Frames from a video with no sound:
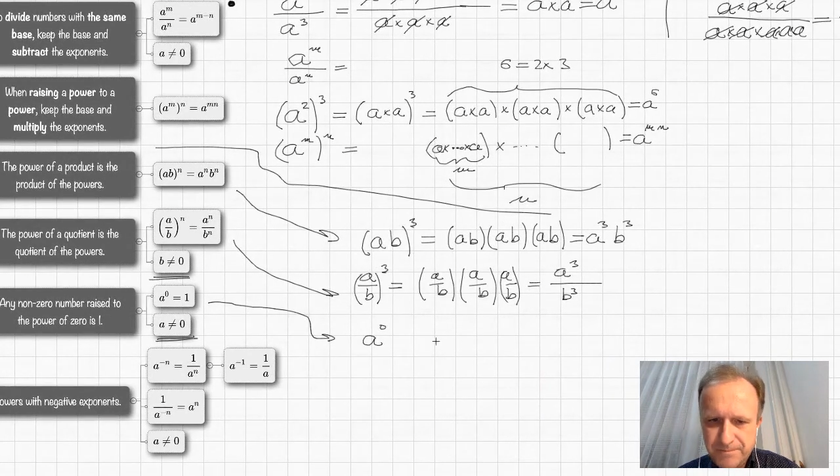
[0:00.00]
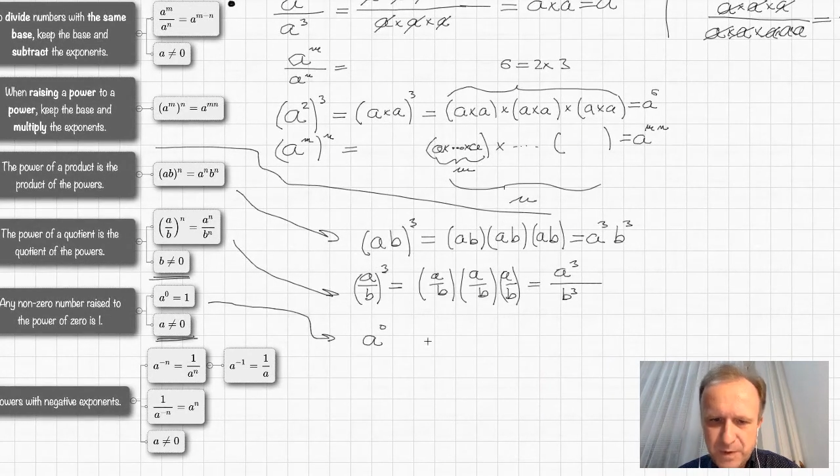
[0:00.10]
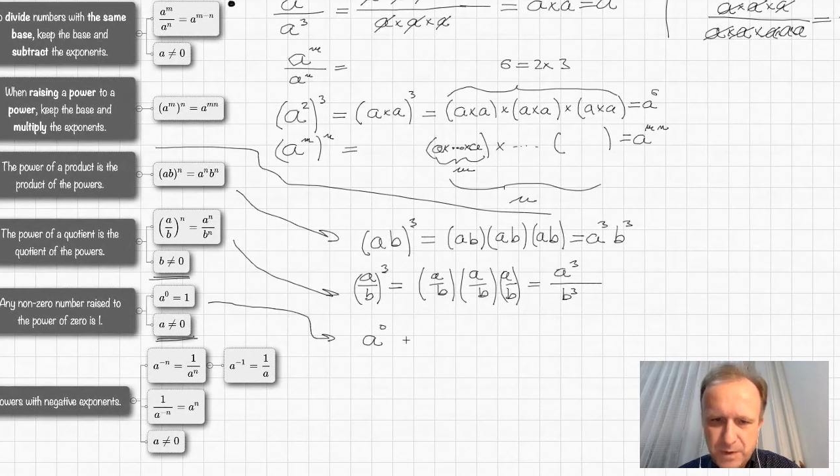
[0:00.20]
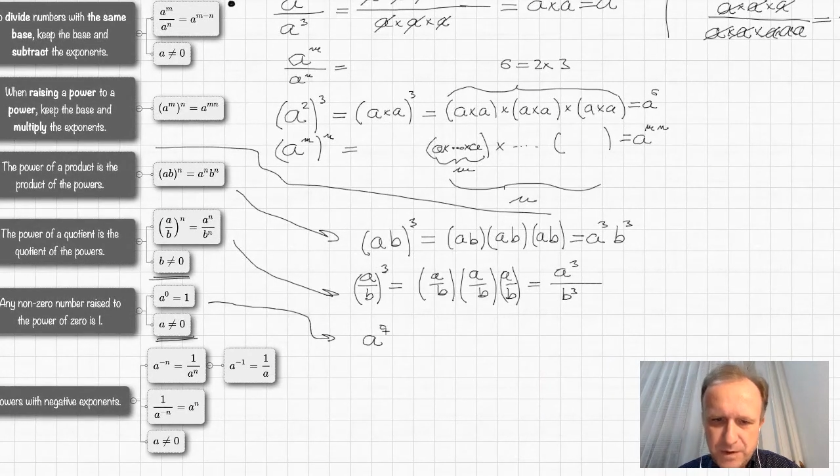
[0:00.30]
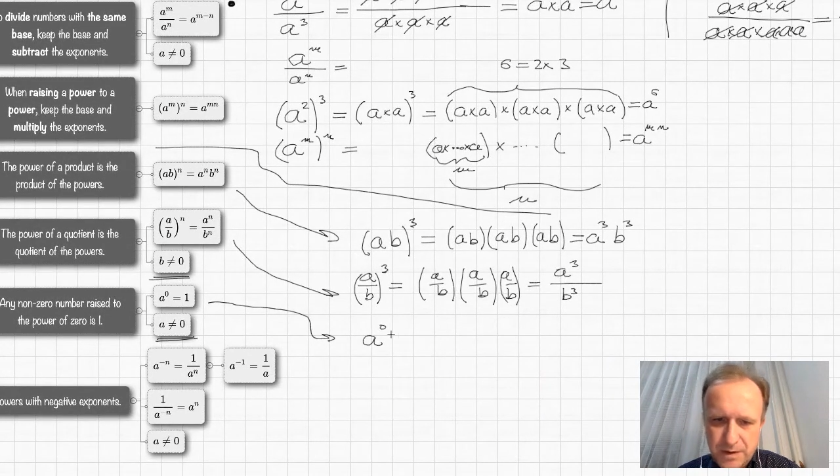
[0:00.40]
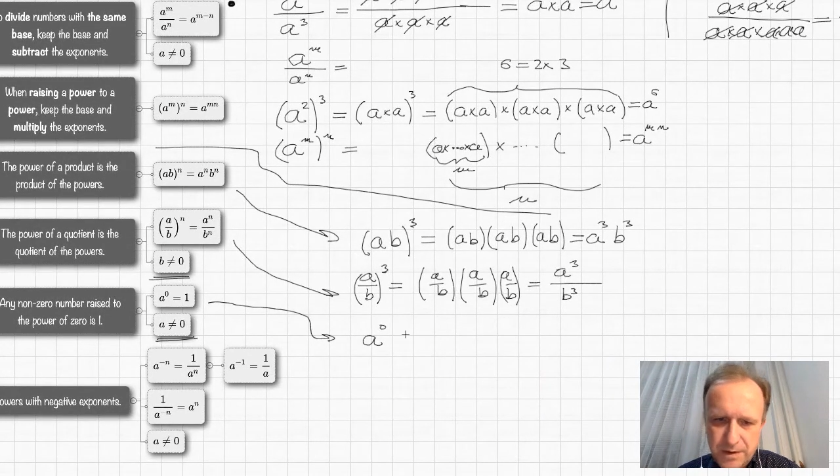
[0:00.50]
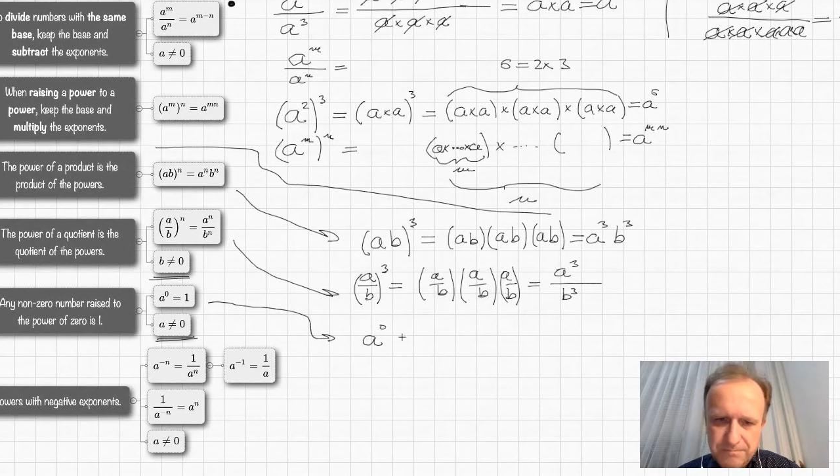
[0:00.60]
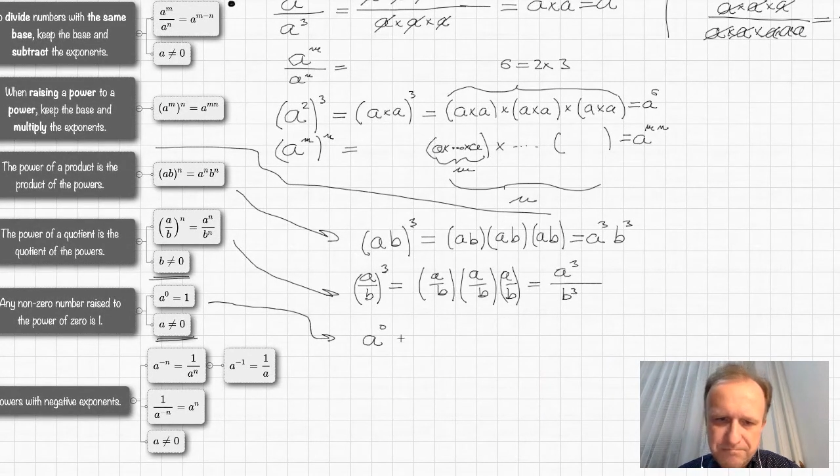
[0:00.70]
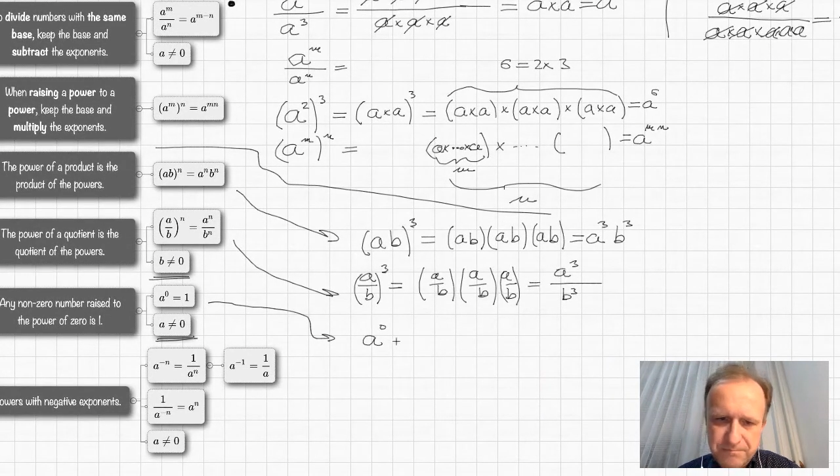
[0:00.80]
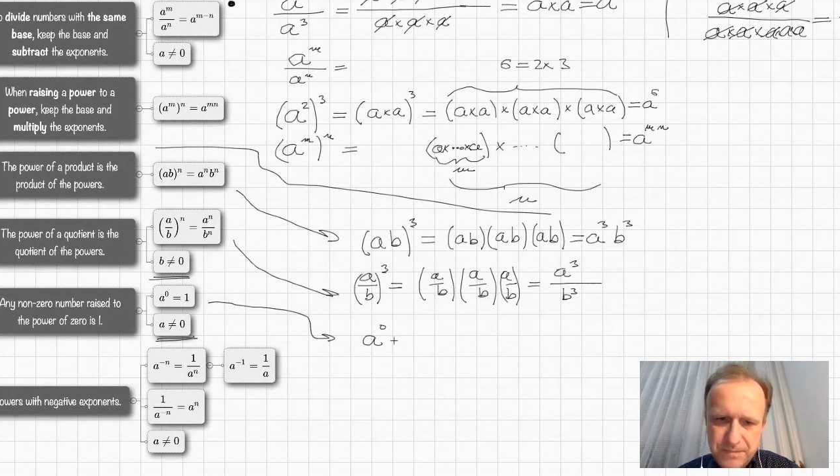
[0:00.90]

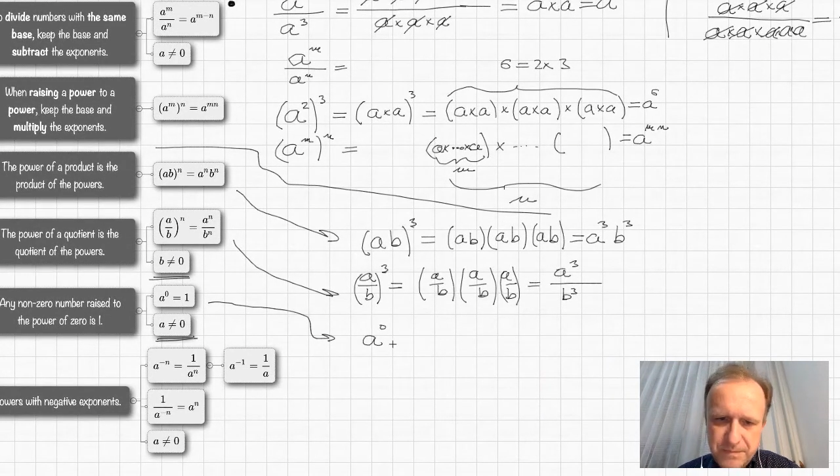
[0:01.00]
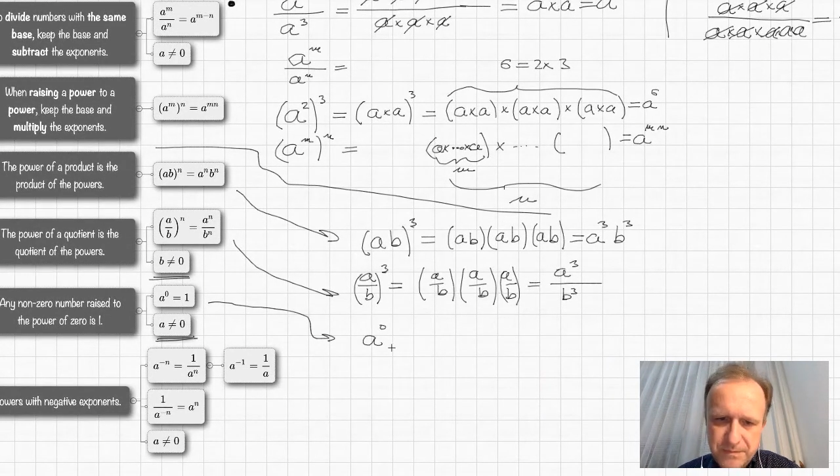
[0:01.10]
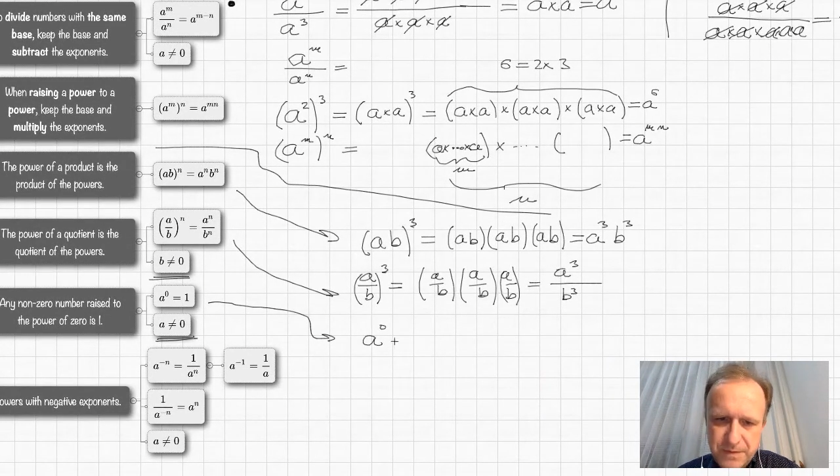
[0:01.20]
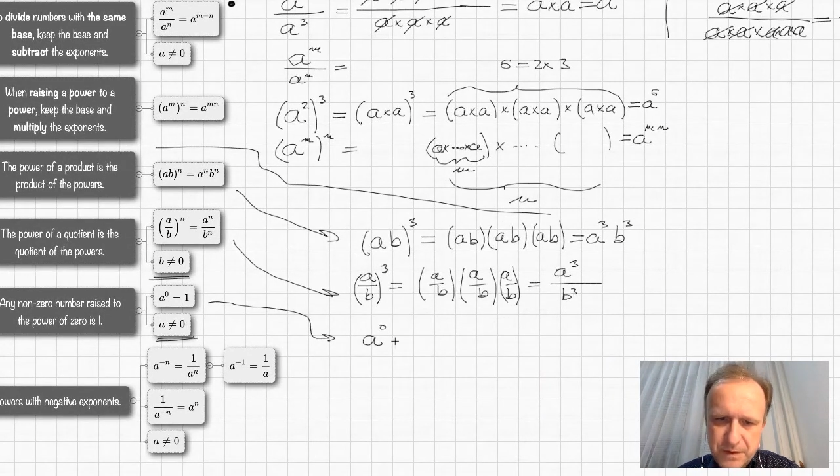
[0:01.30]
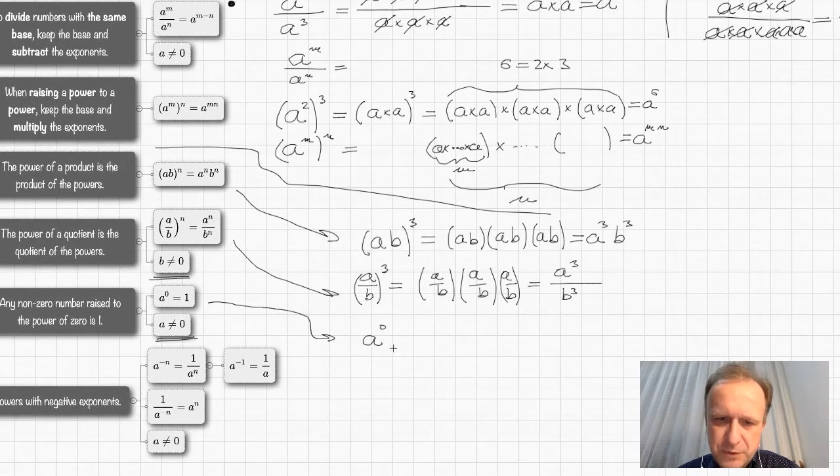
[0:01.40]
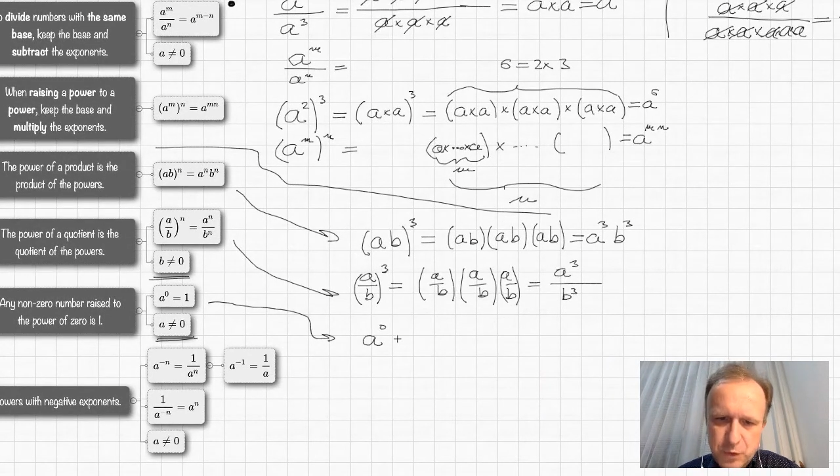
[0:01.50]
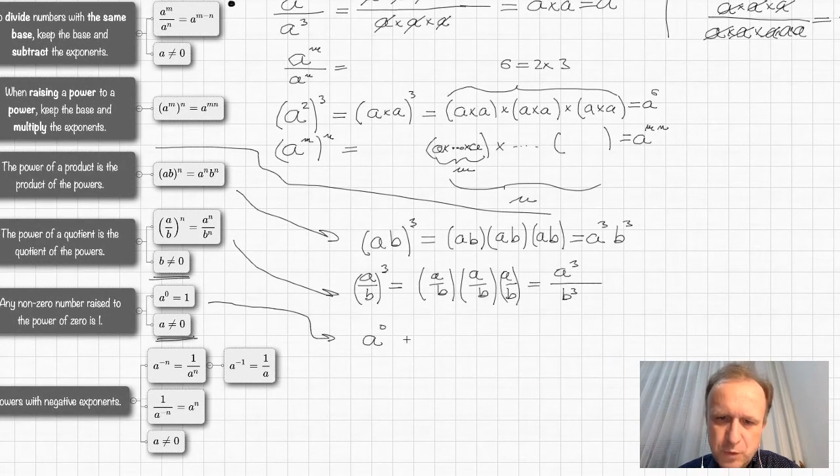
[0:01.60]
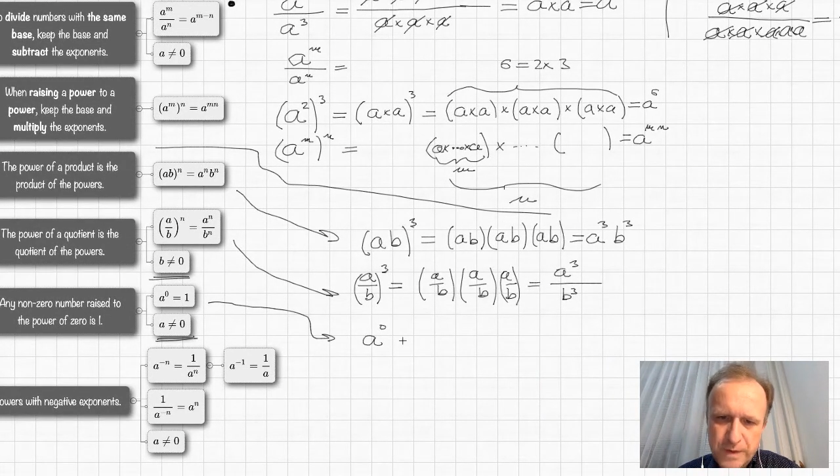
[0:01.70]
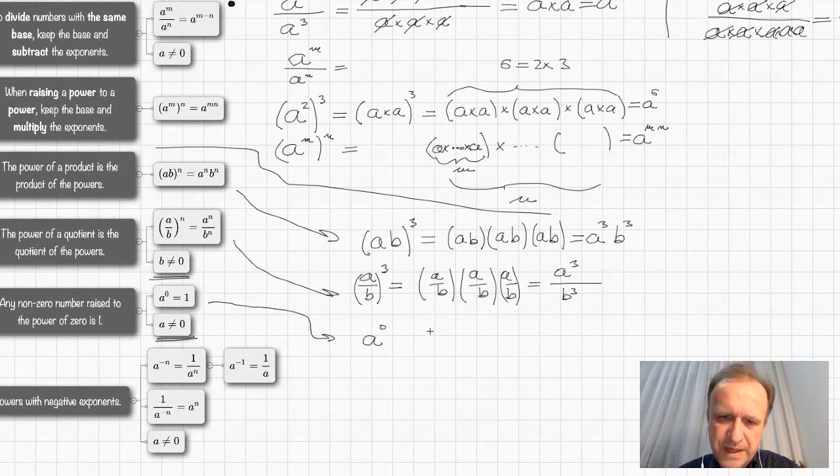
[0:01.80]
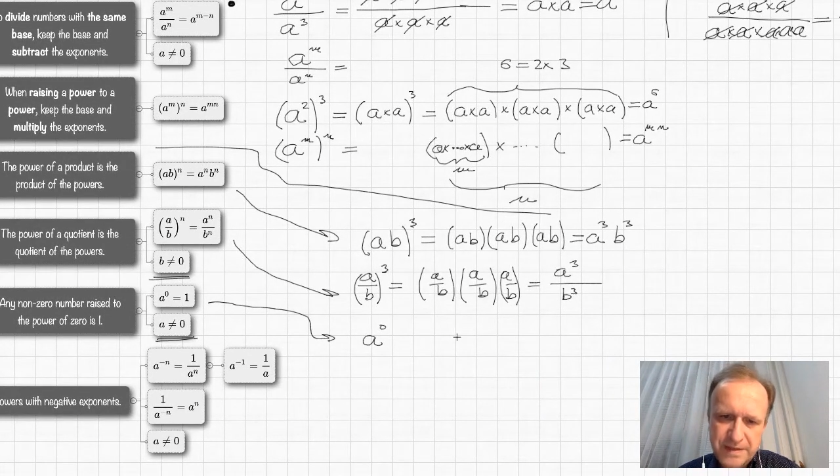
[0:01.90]
two
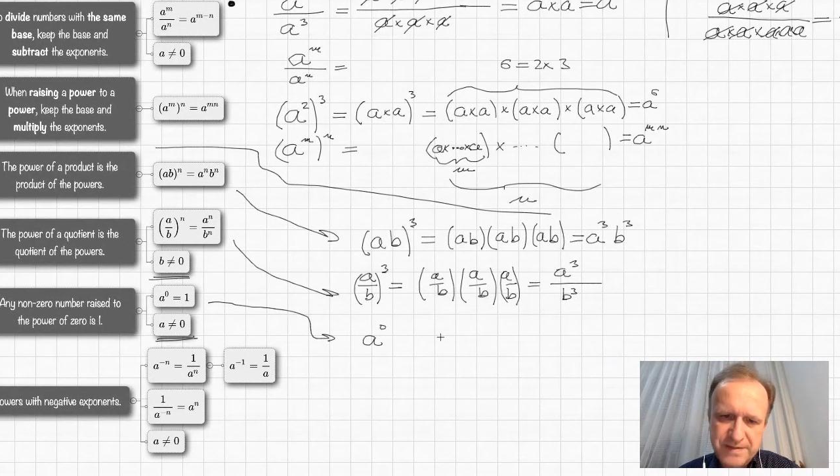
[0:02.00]
ways,